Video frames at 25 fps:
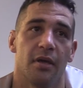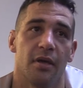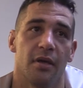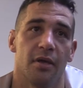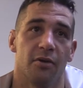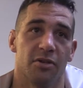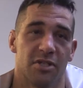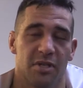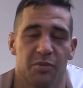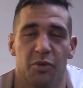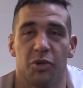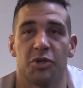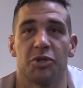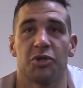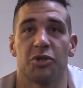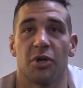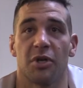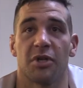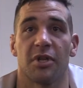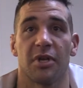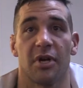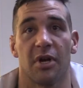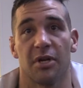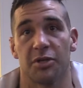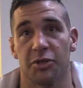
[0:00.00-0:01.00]
was a bit
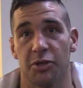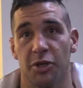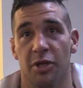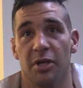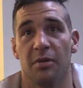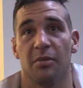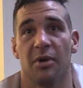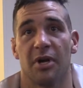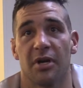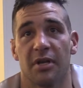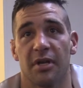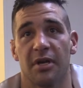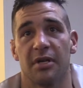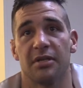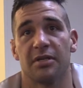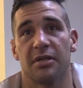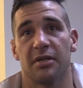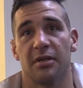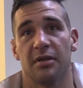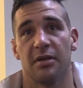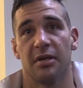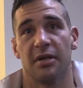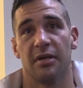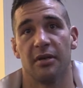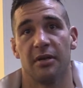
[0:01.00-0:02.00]
shocked that I turned him like that,
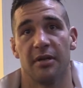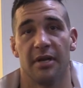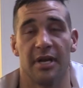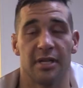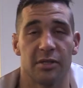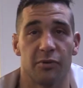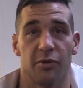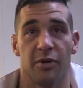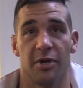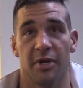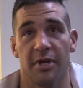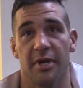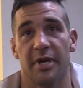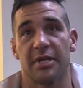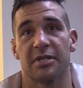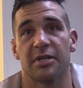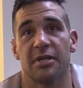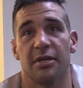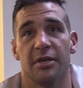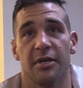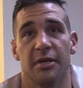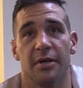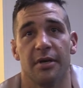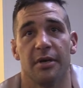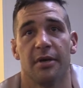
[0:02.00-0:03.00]
and that's when he
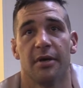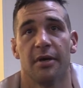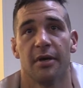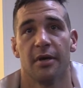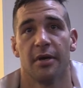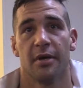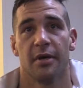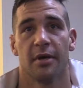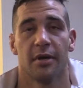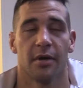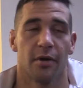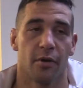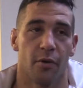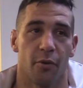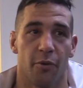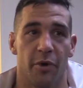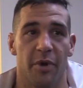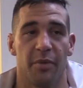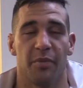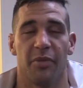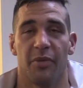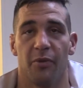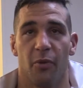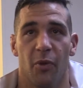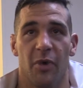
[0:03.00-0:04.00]
actually
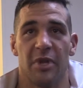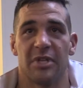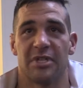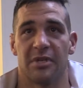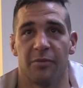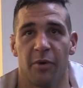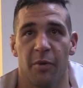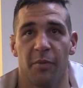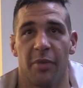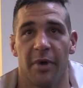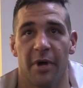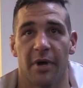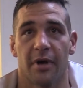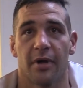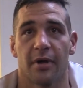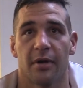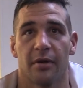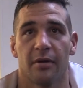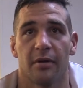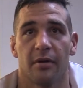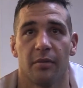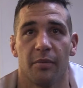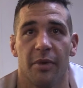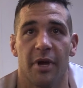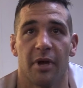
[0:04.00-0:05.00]
went a bit
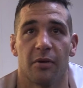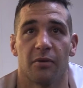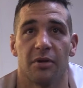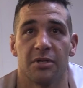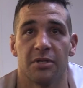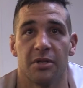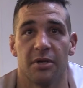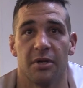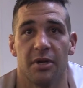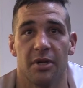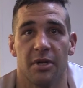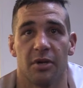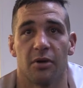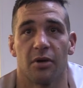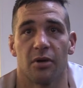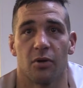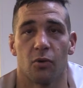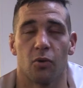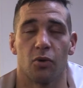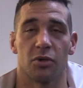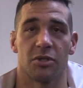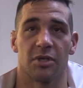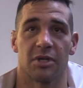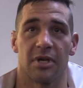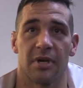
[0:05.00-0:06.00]
backwards and got
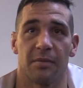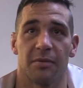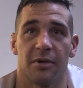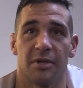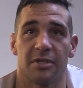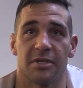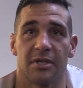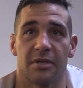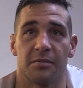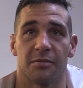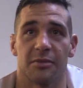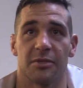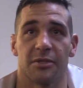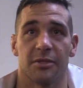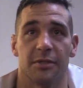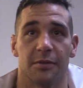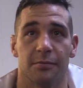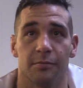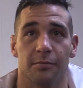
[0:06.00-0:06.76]
caught a couple of times.